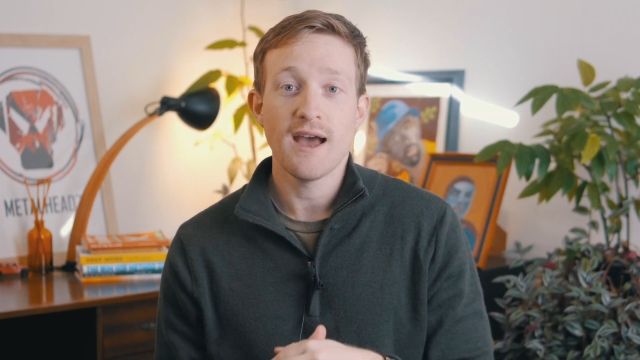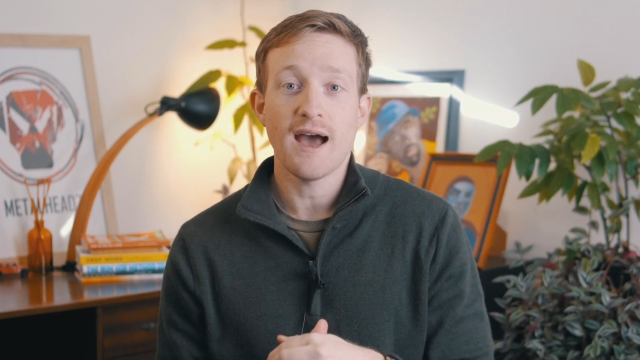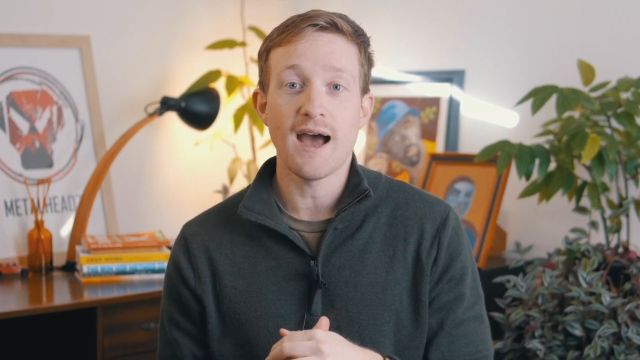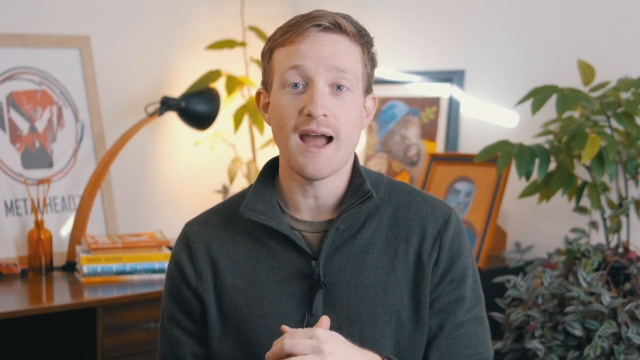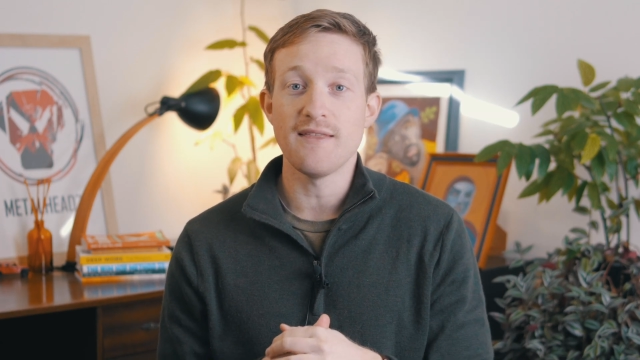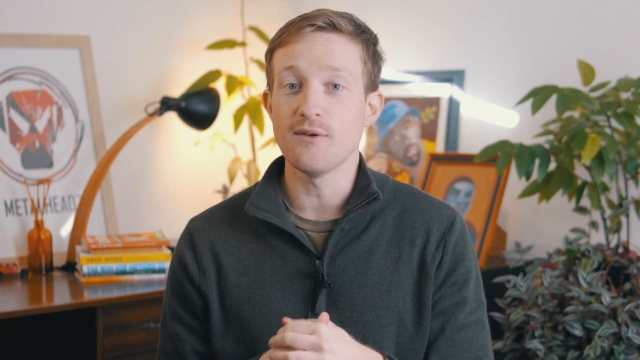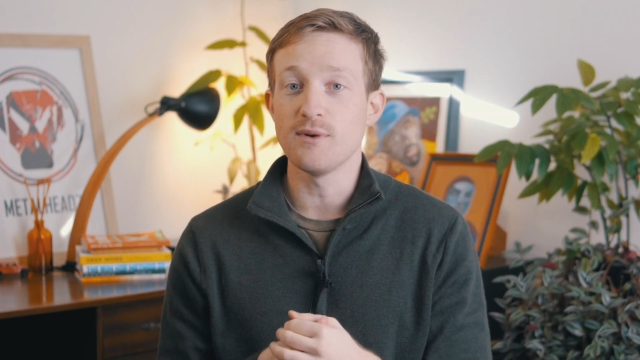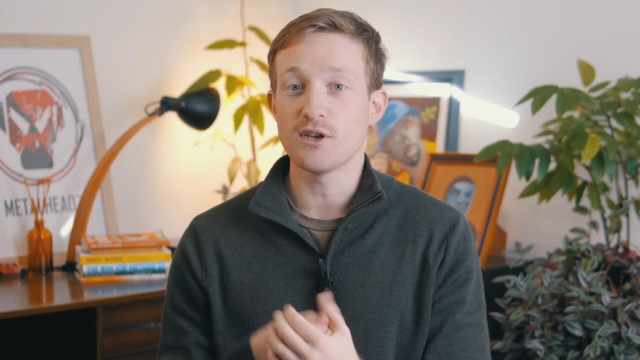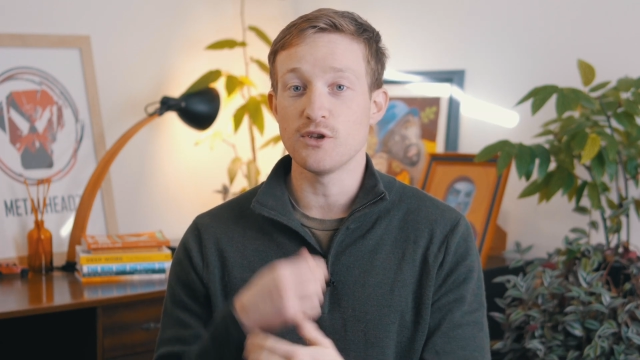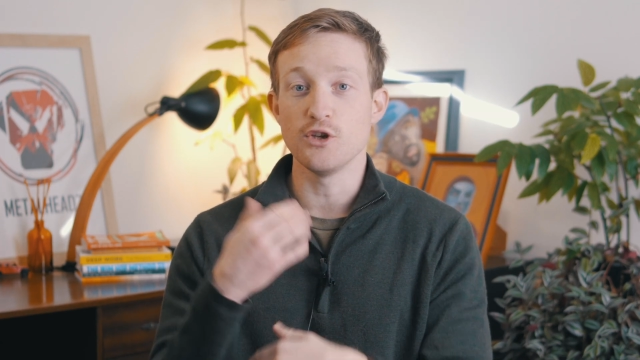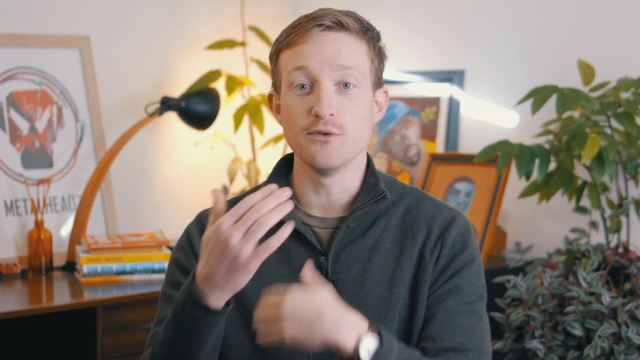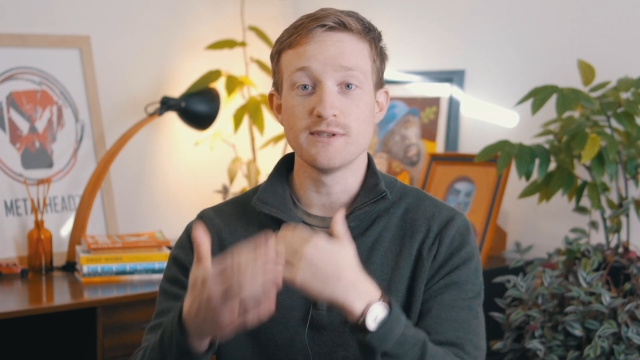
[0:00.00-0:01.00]
And then we
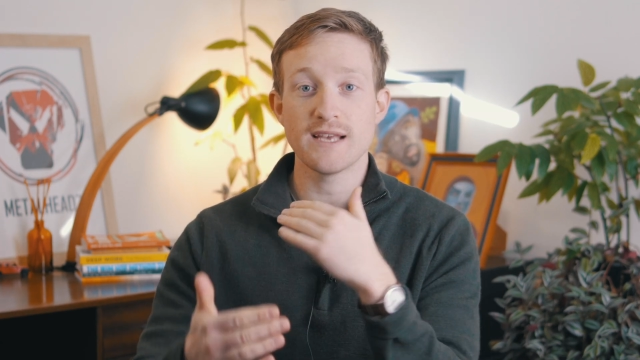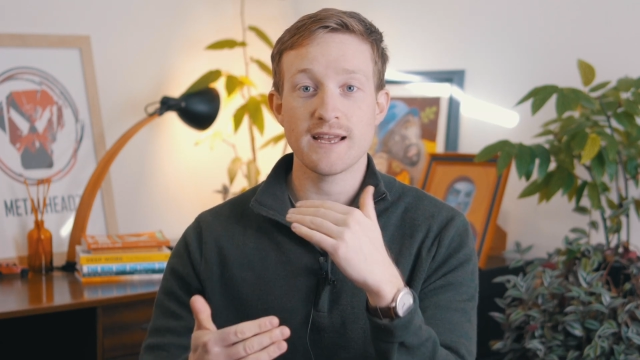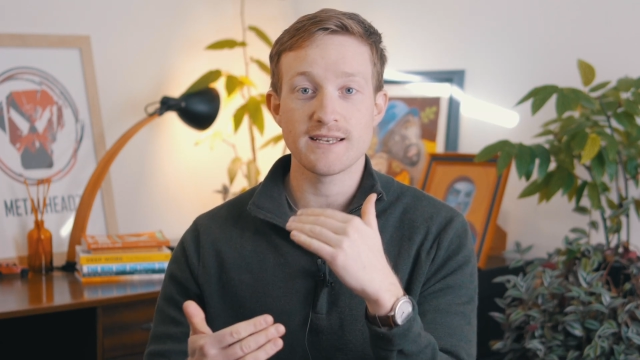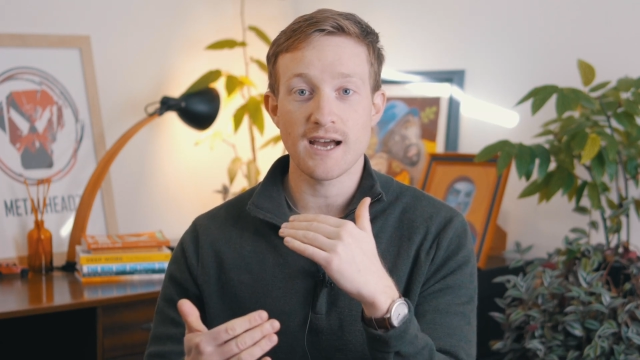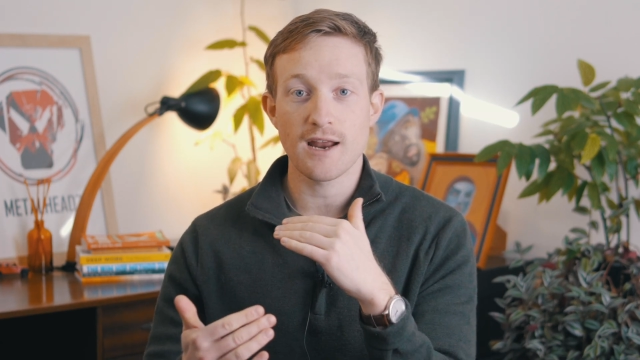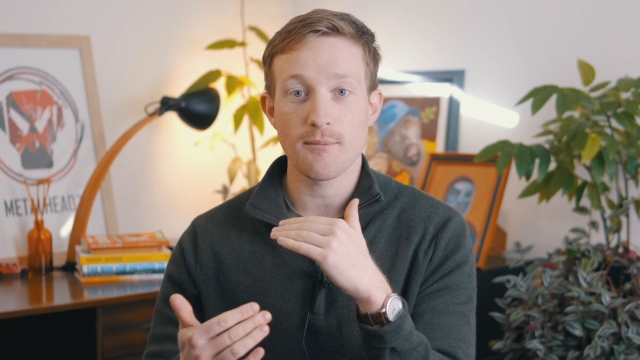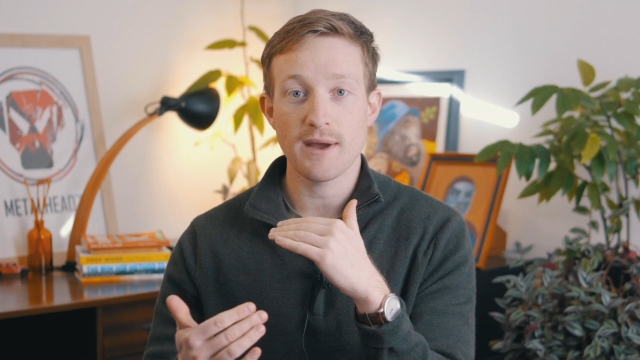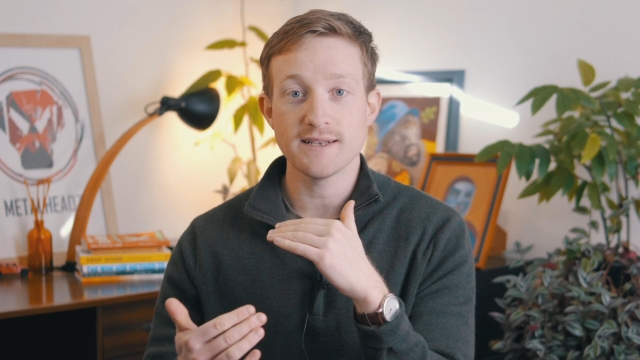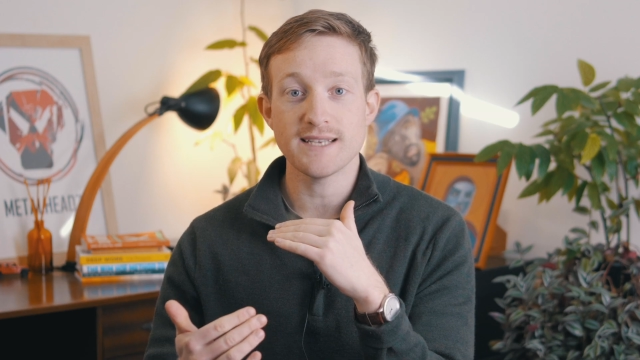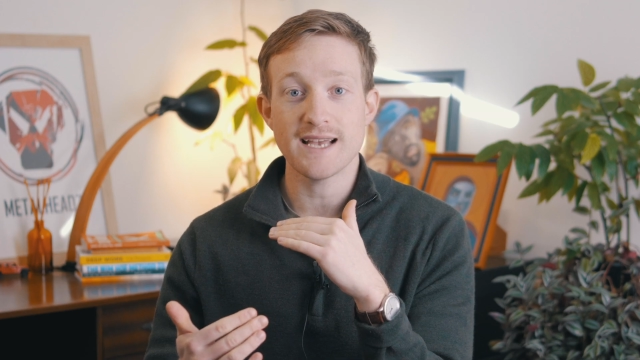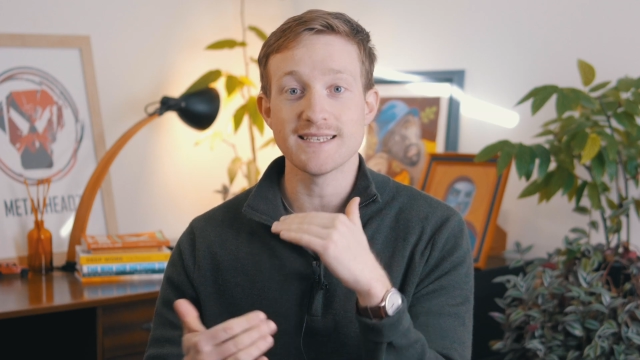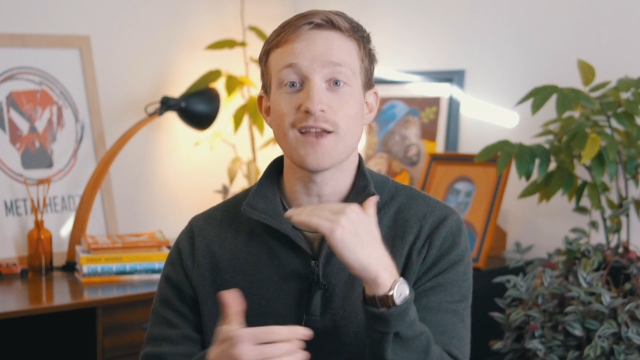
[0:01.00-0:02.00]
could use that
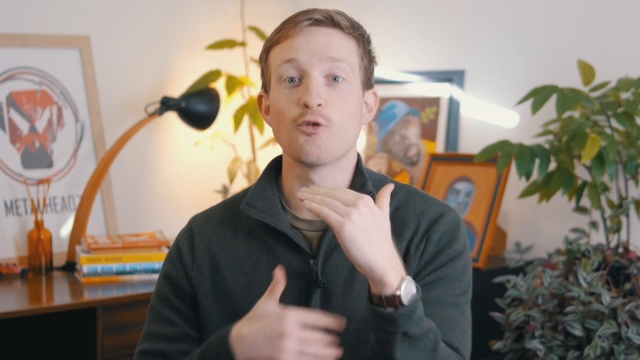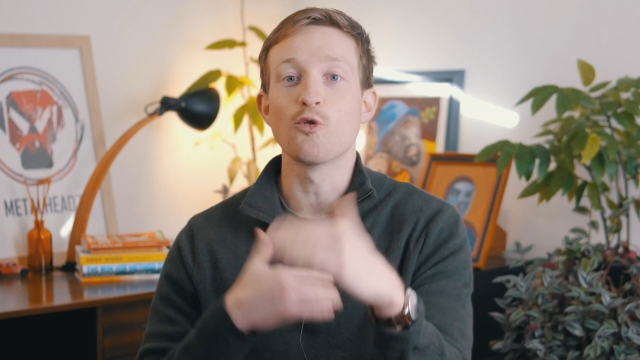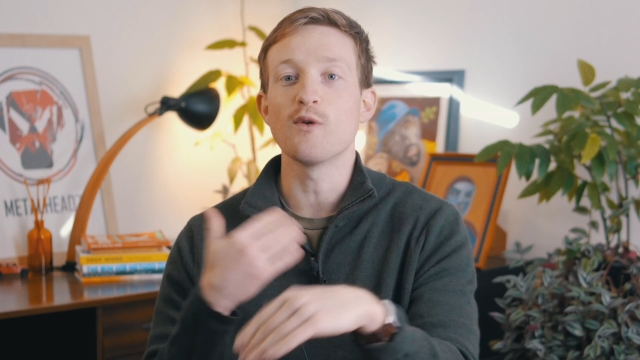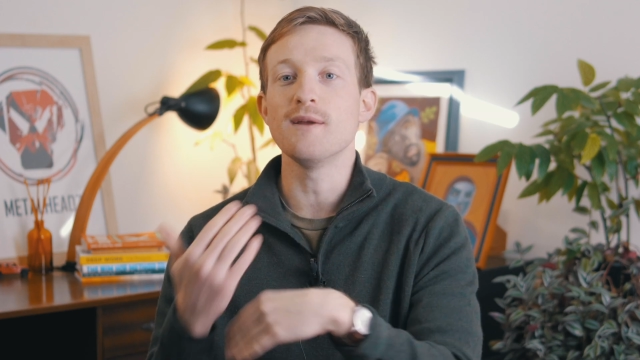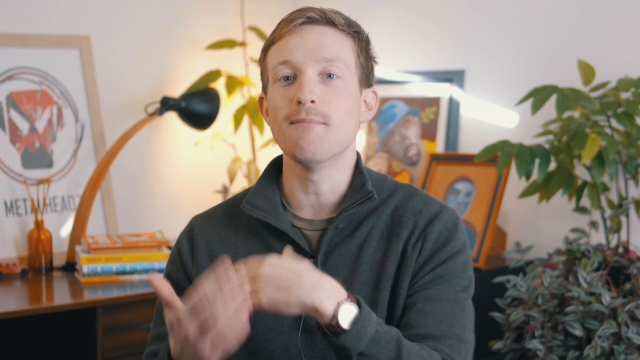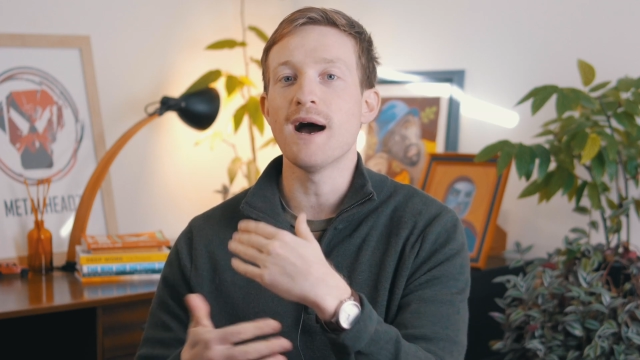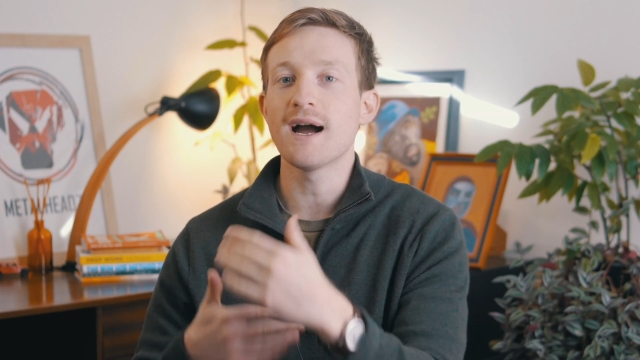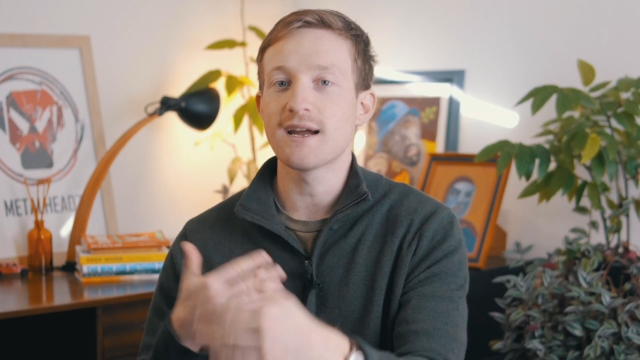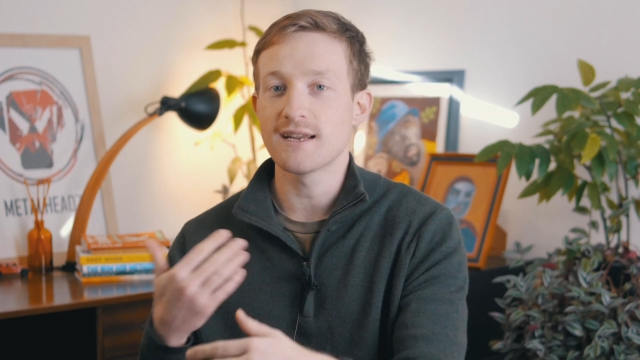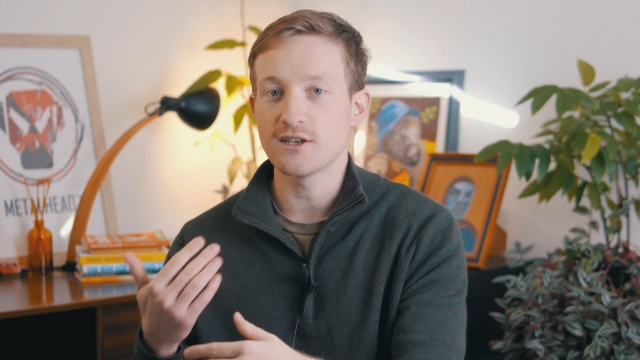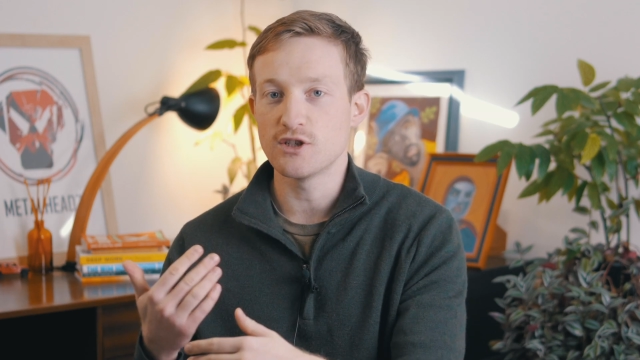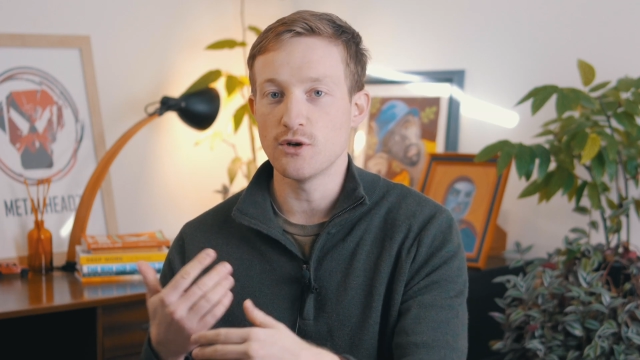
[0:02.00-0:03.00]
database as a
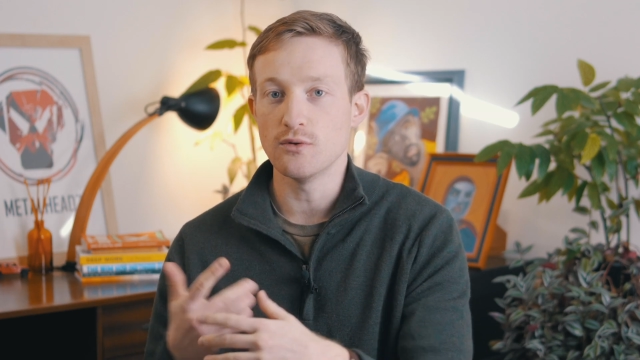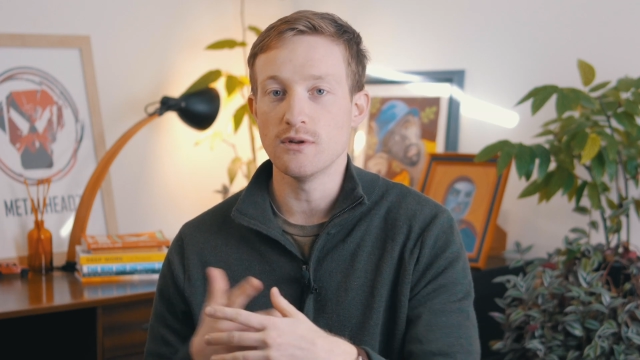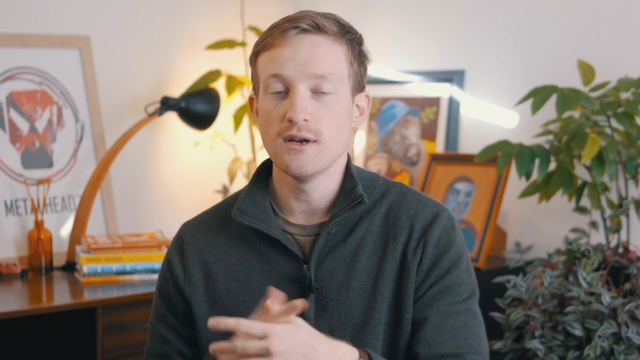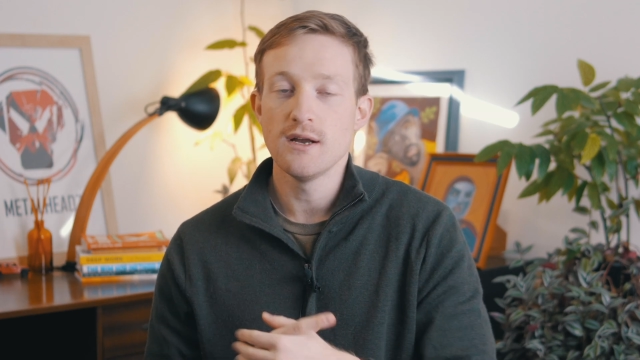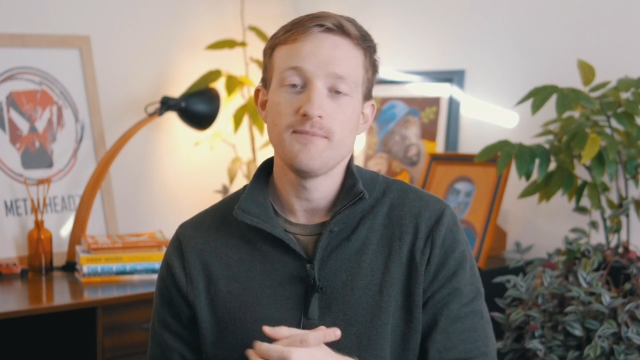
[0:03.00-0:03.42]
remarketing tool.